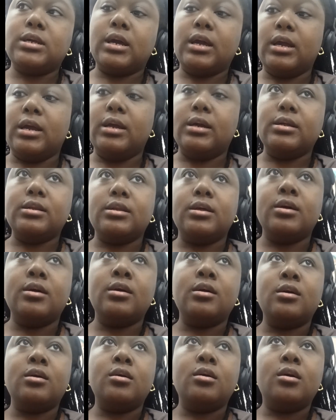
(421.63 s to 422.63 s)
and
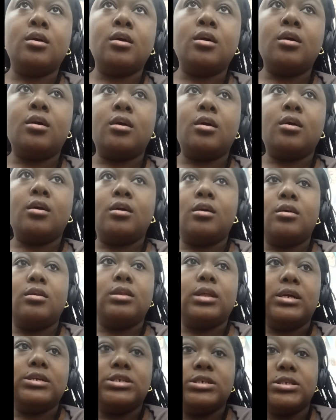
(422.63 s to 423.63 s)

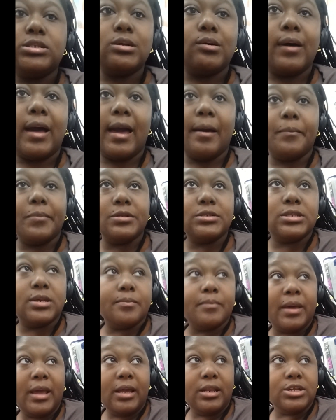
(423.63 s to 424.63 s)
they just so happen to
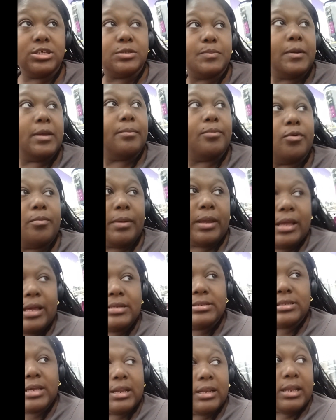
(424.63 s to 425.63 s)
manage people
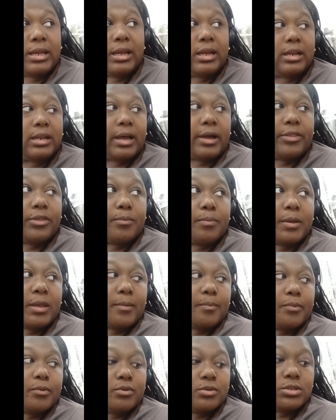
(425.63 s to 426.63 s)
because they need other
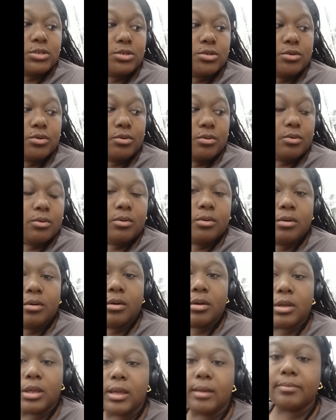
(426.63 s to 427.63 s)
people to
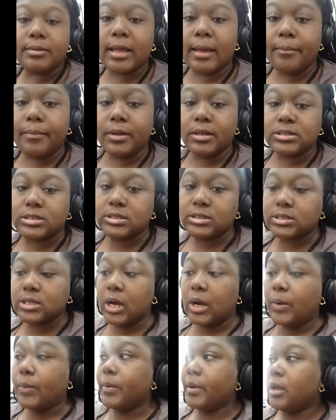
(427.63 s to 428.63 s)
keep that business
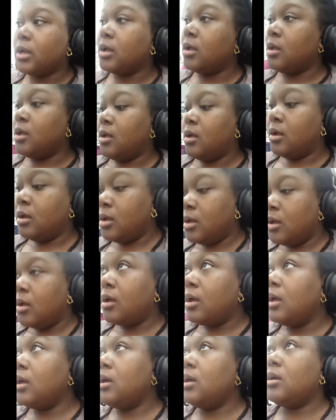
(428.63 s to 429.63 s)
going.
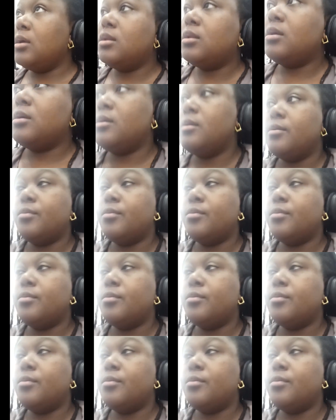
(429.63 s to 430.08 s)
And